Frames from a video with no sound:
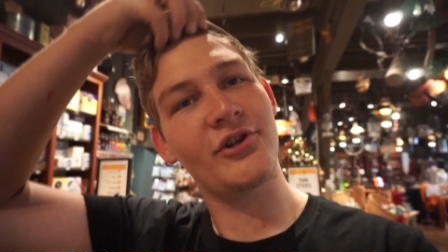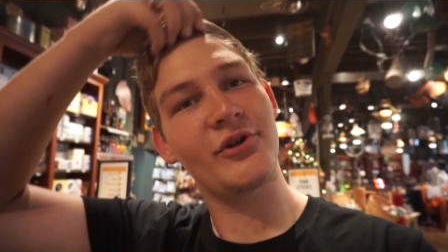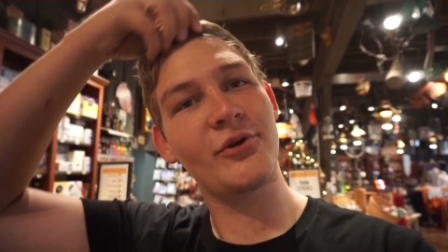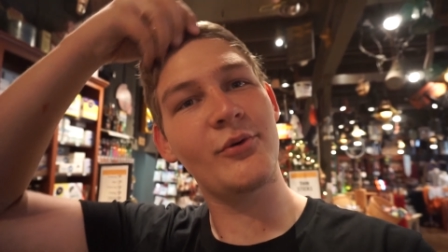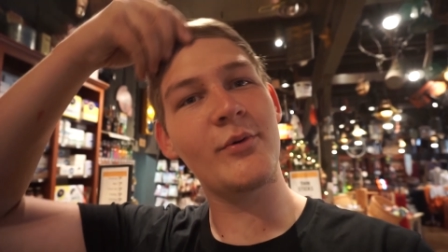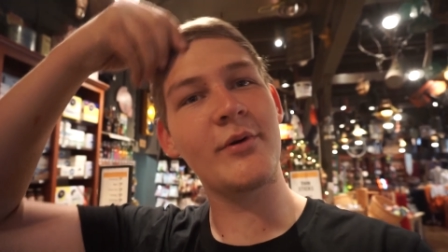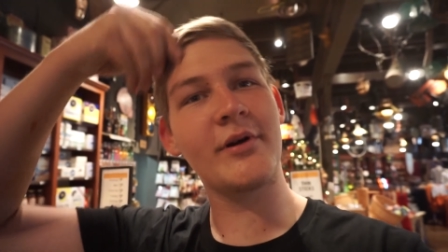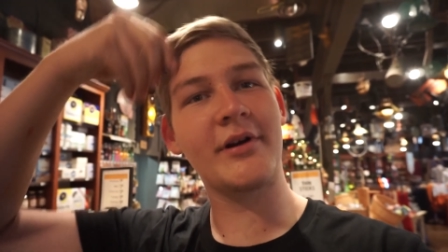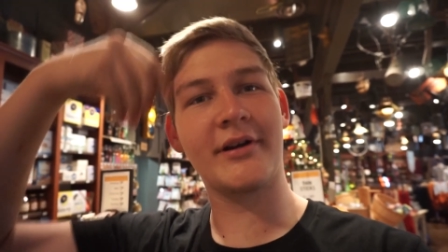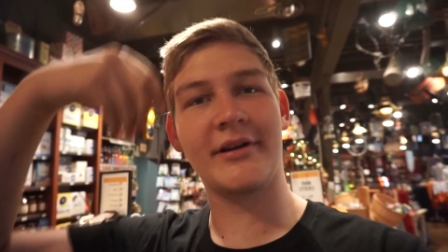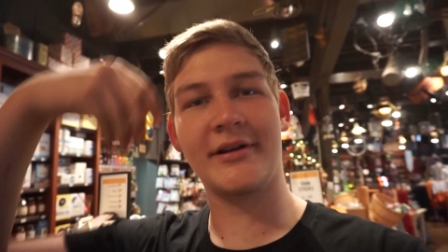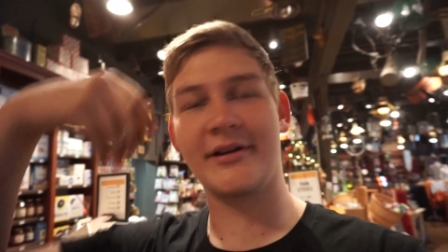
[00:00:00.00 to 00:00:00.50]
You
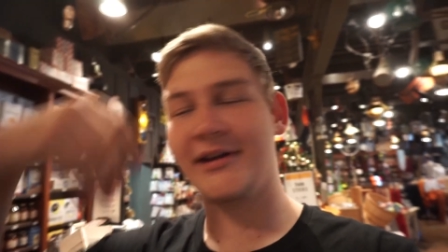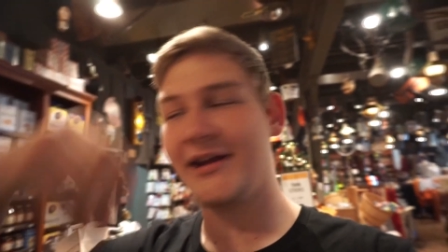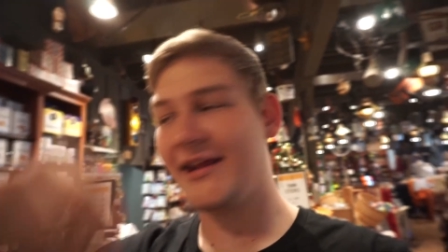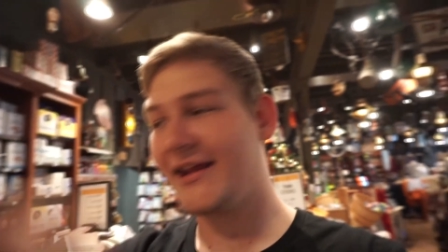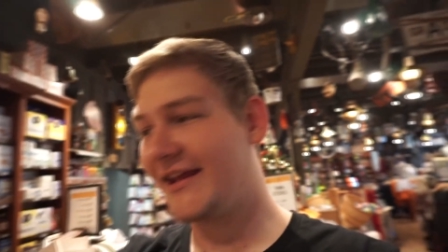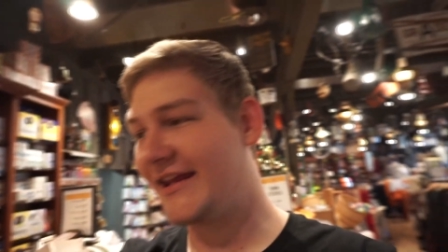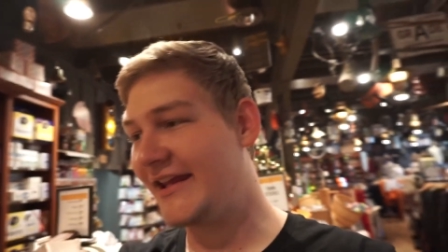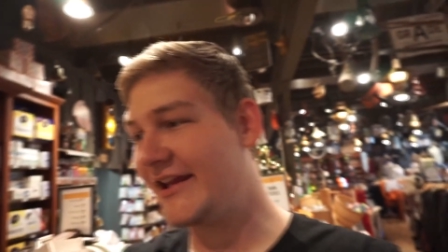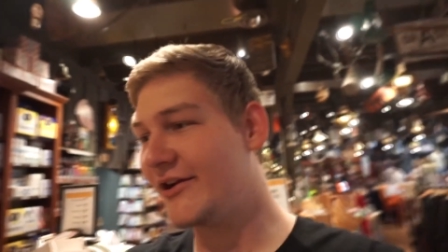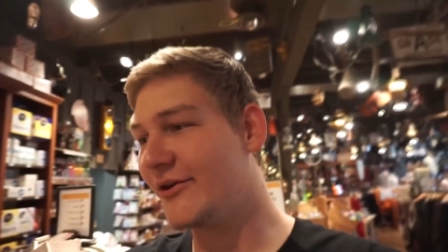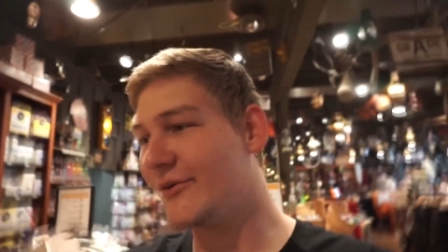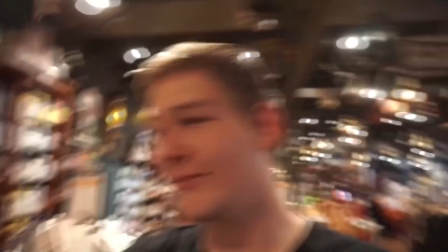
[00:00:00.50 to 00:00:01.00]
weren't
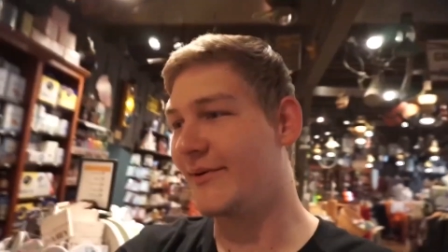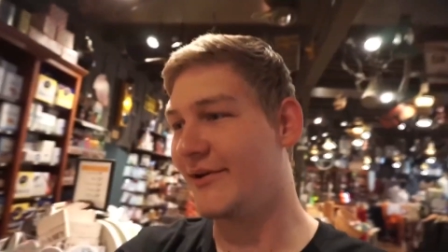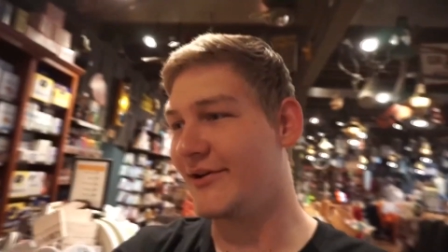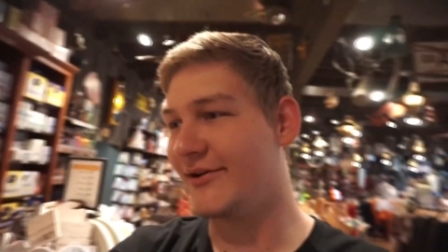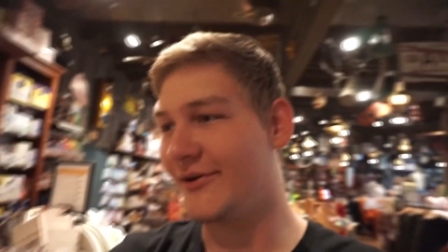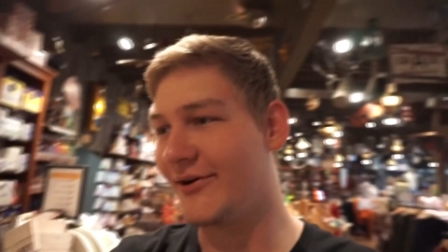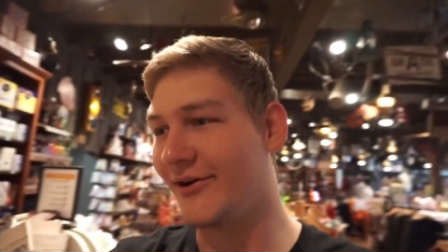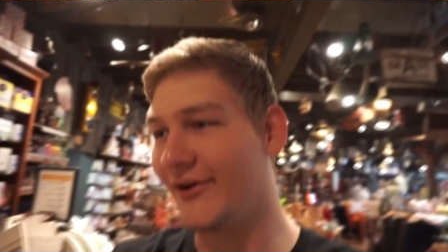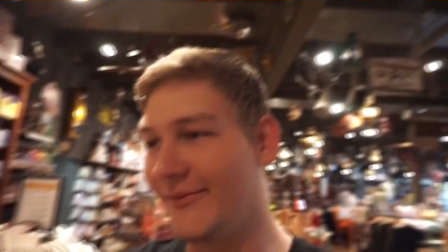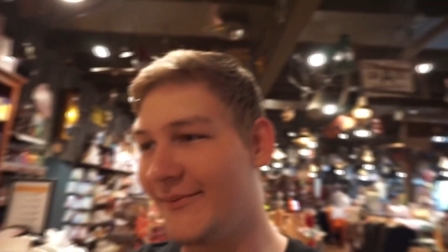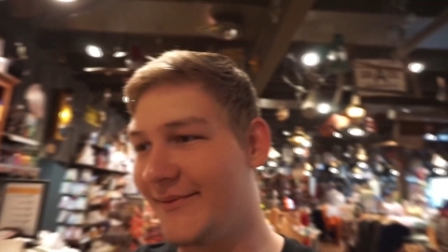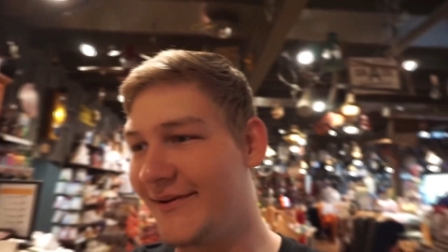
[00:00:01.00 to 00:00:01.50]
here when
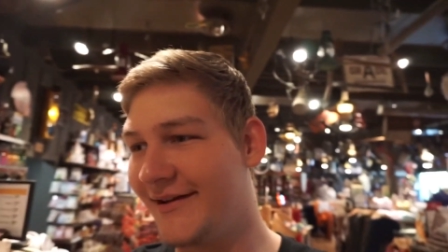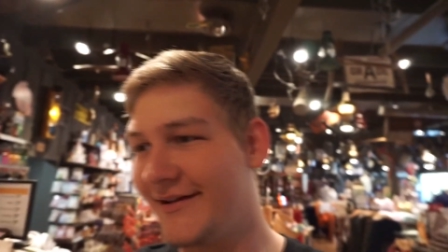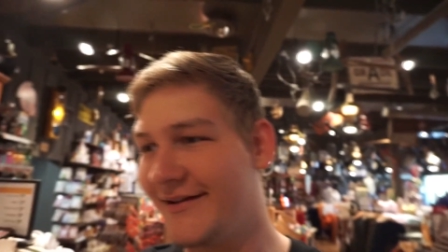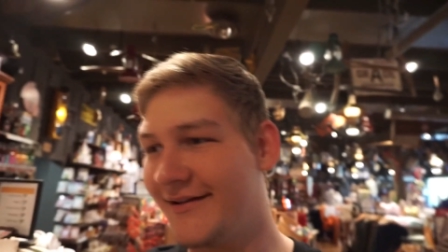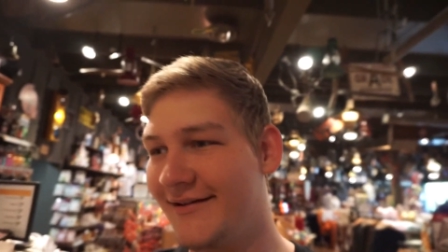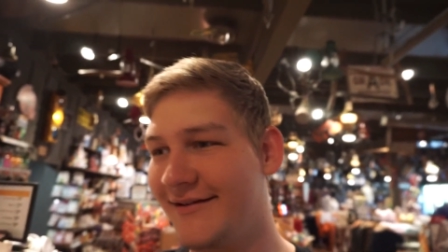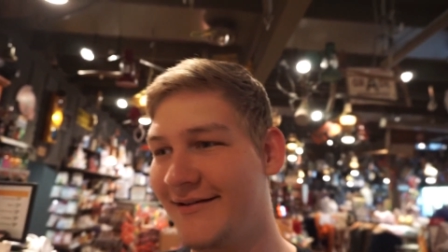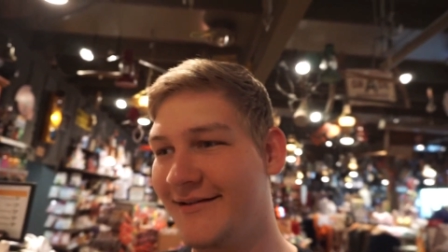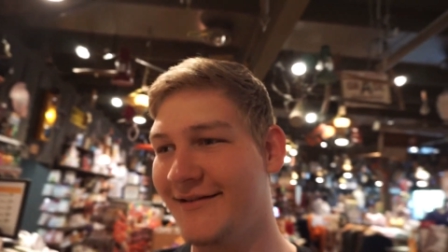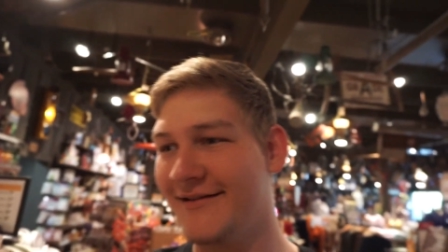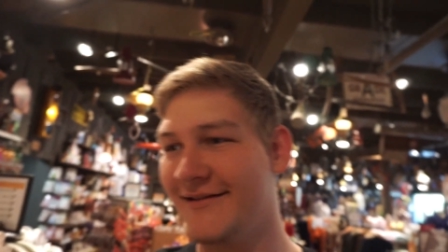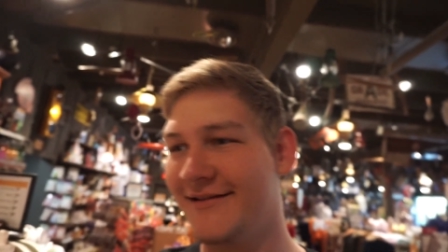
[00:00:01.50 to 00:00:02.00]
you called me?
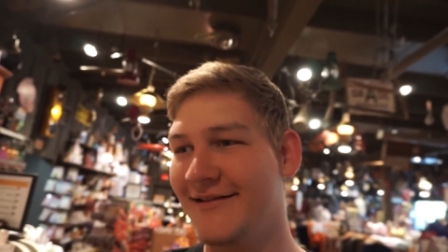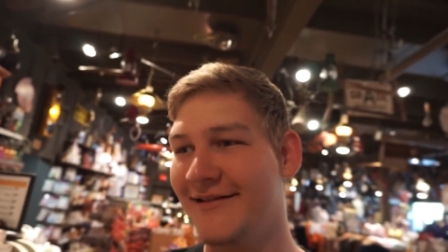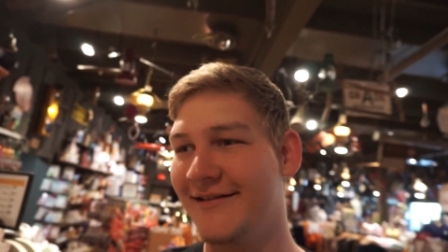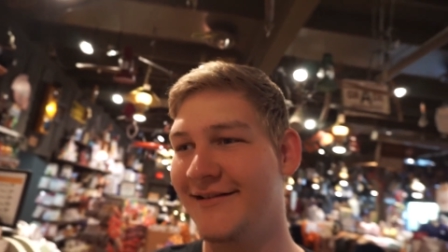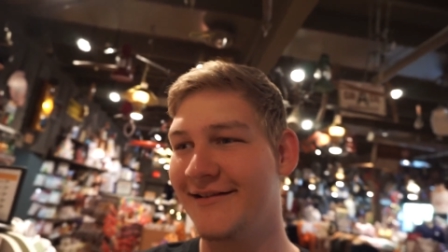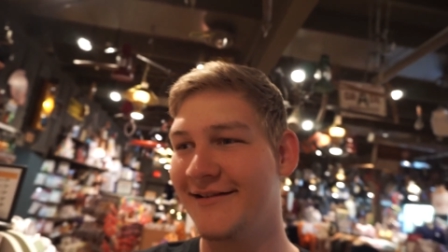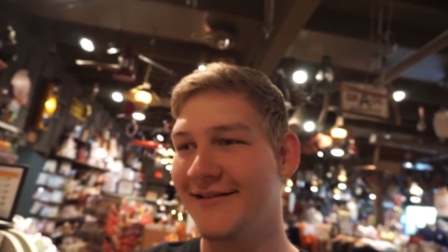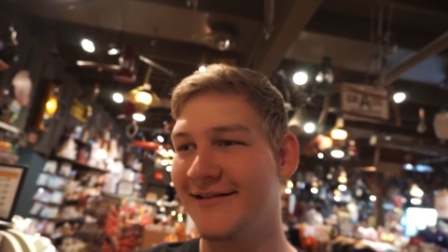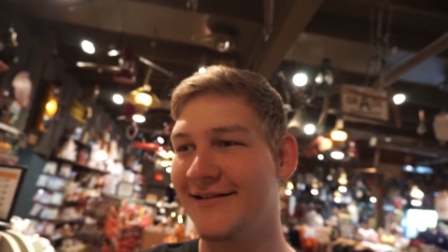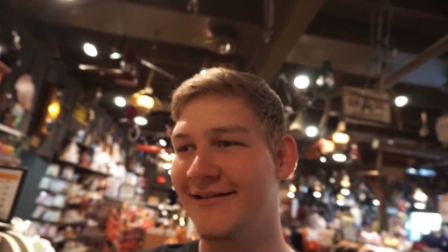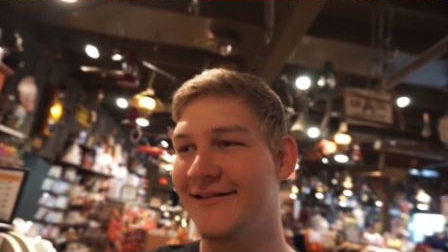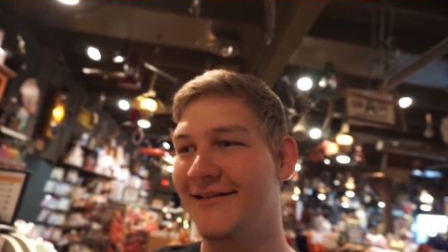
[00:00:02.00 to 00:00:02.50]

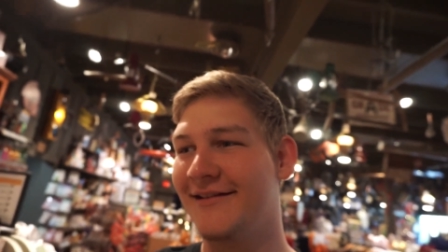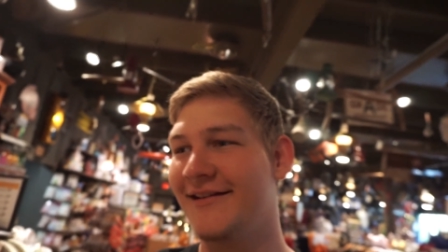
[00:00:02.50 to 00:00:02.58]
No.